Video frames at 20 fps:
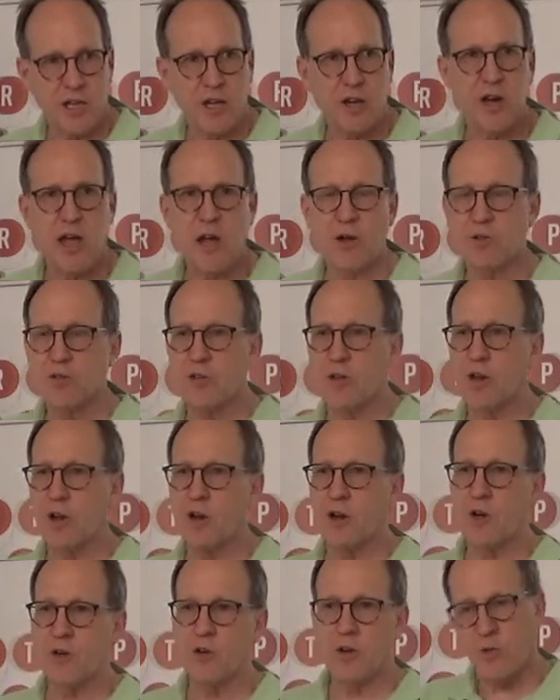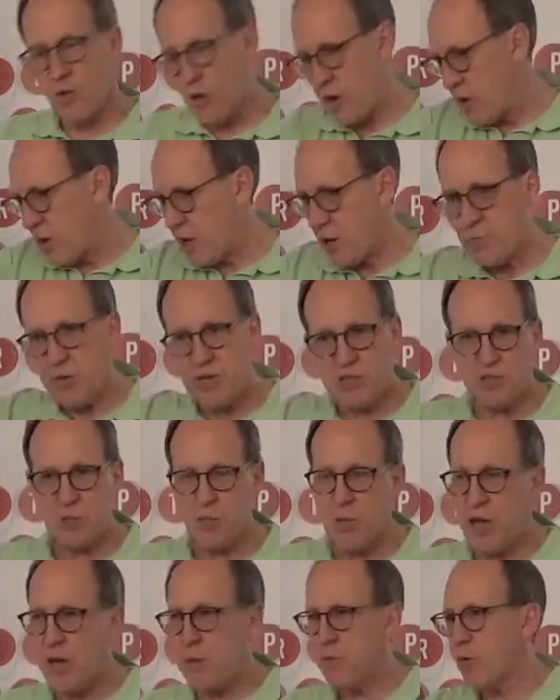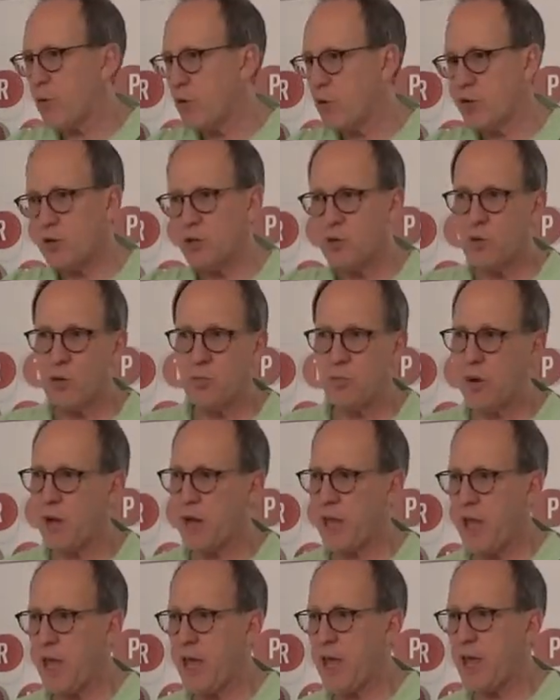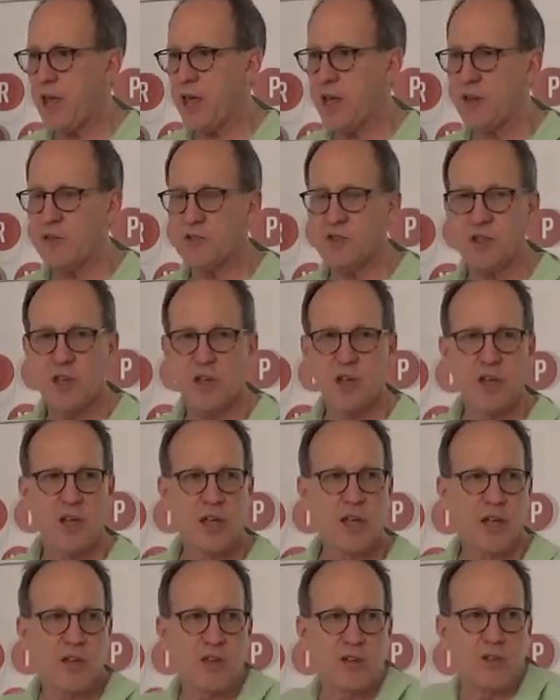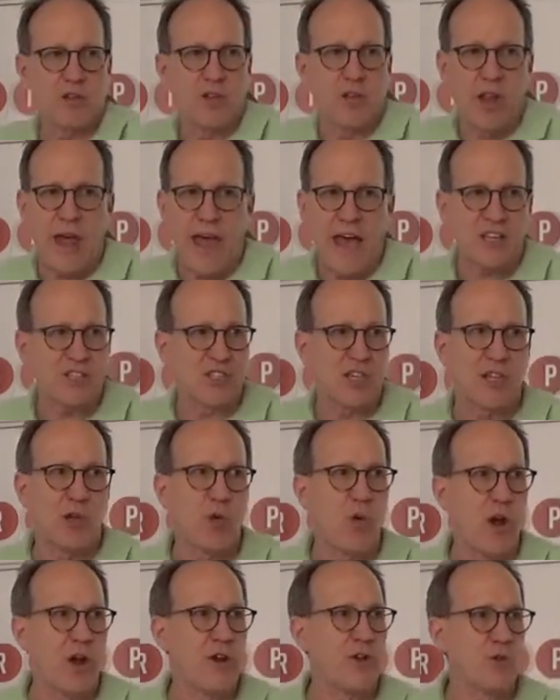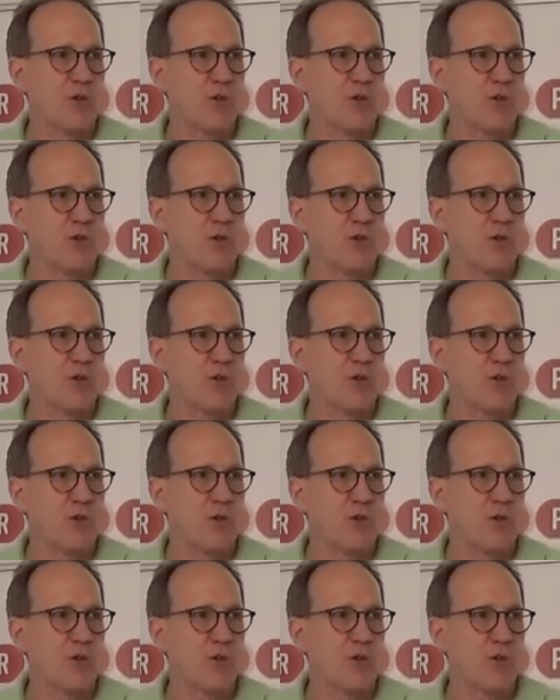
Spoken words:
get it out there, and you write it on a piece of paper. You do it by hand, and the last thing you want